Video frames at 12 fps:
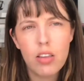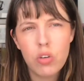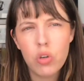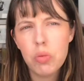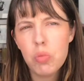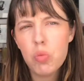
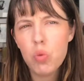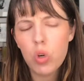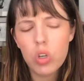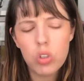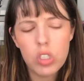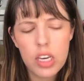during
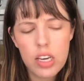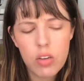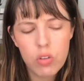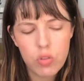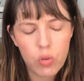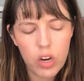Memorial
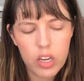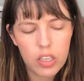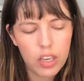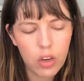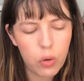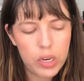Day, Sephora had
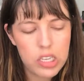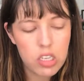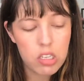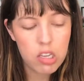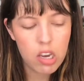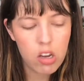like a
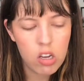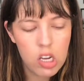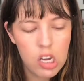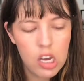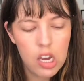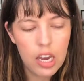crazy sale,
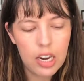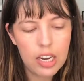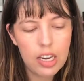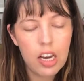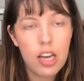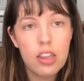and I
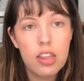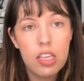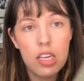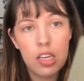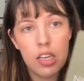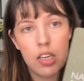got
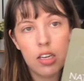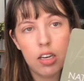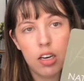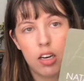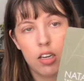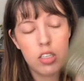the
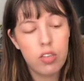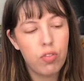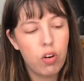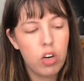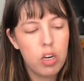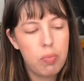
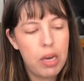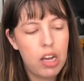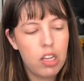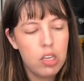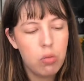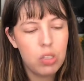Safari
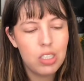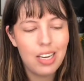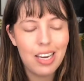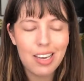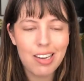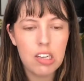palette, which
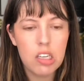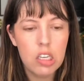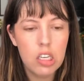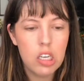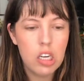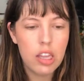I had
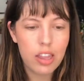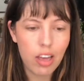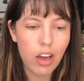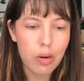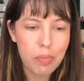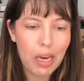
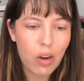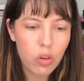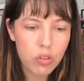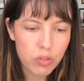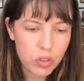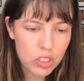thought
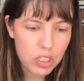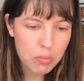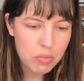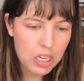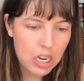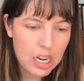about for
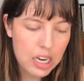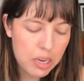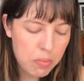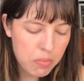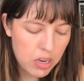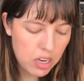some
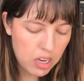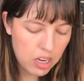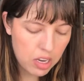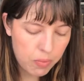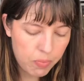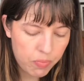time,
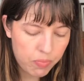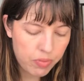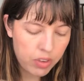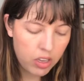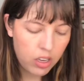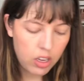
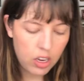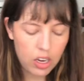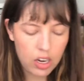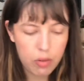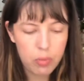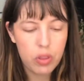
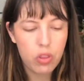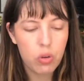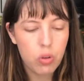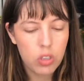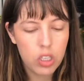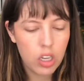and I've been
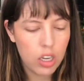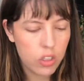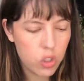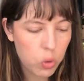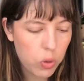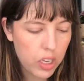thoroughly
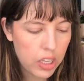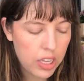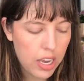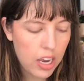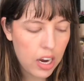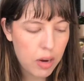enjoying
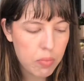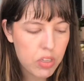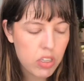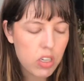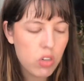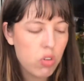that. I'm
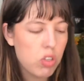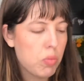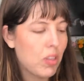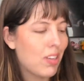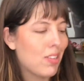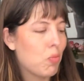just gonna use some
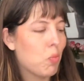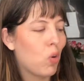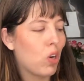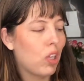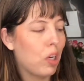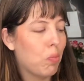of these
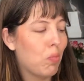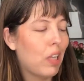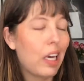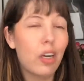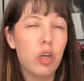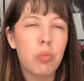more like
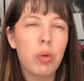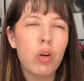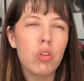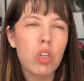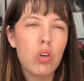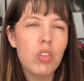lighter
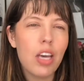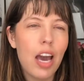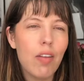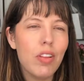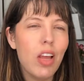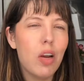brown tones. I
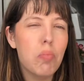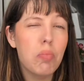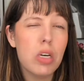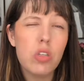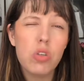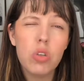have a lot of
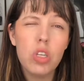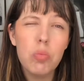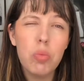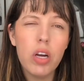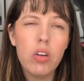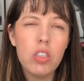
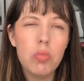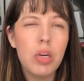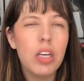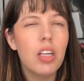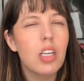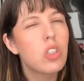mustardy browns in
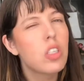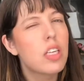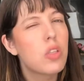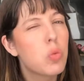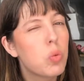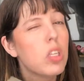my collection.
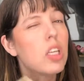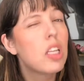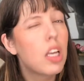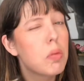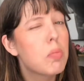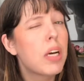That's really
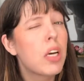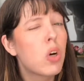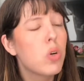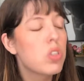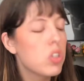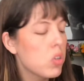like my
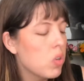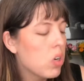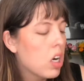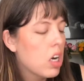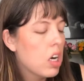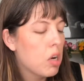go-to,
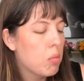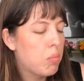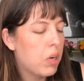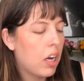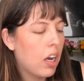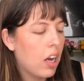
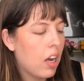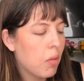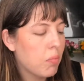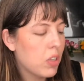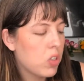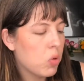
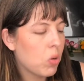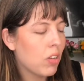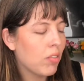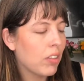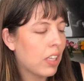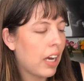but these sort
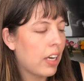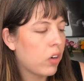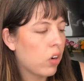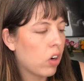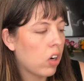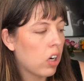of
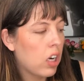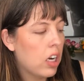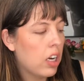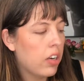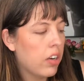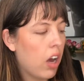lighter,
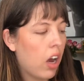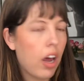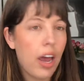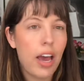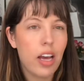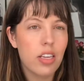
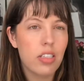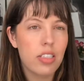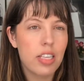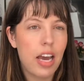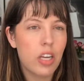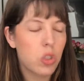not as
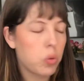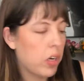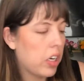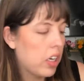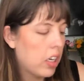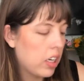
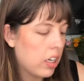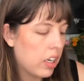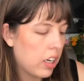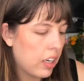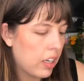saturated